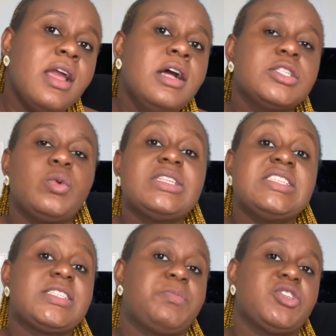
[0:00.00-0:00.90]
So what is
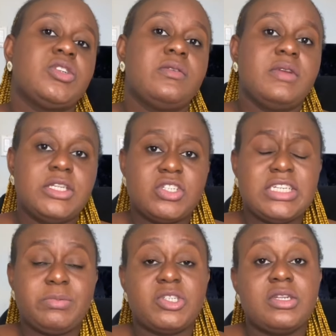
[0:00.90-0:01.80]
expression of interest?
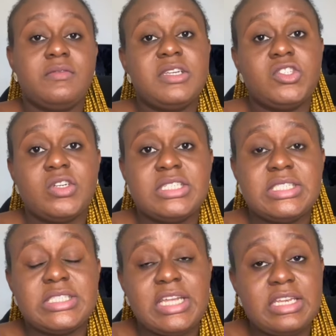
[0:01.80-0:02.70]
Expression of interest is
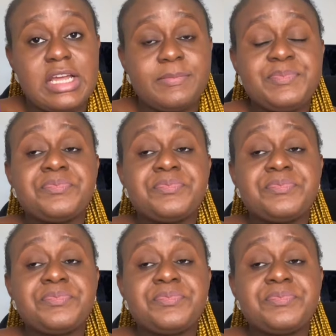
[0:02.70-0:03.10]
saying that